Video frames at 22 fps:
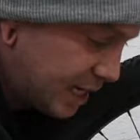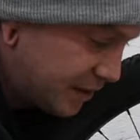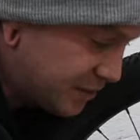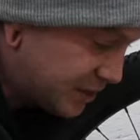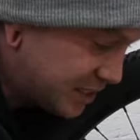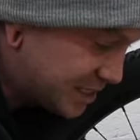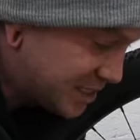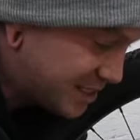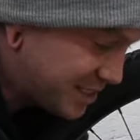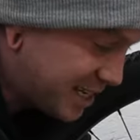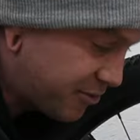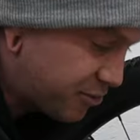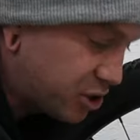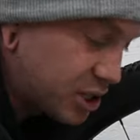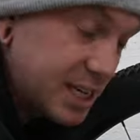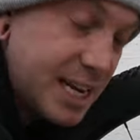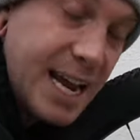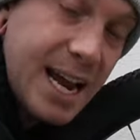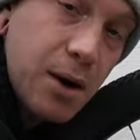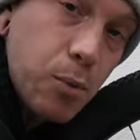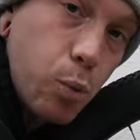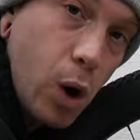And this is
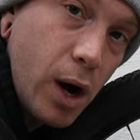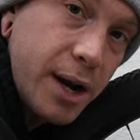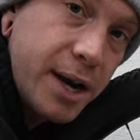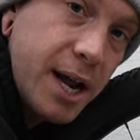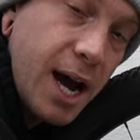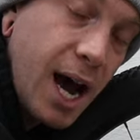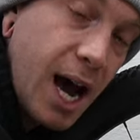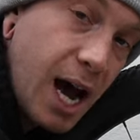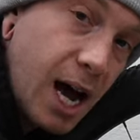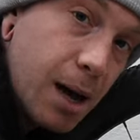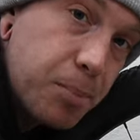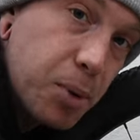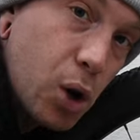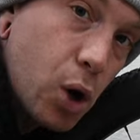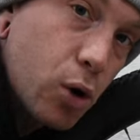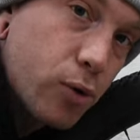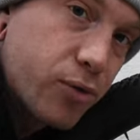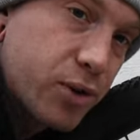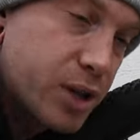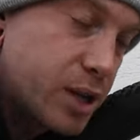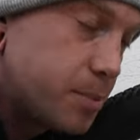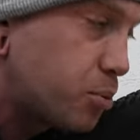definitely a one up
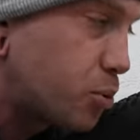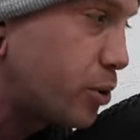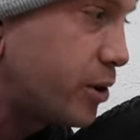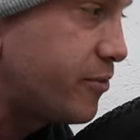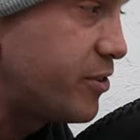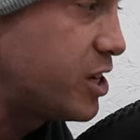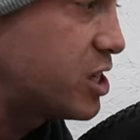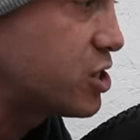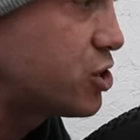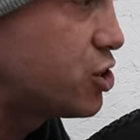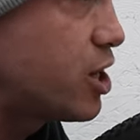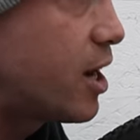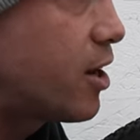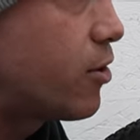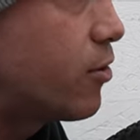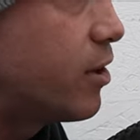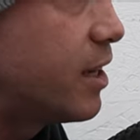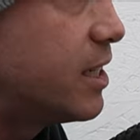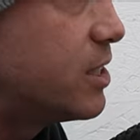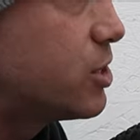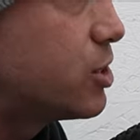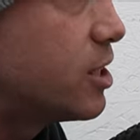over the previous
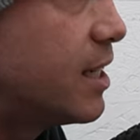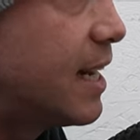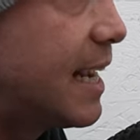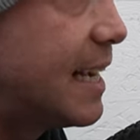generation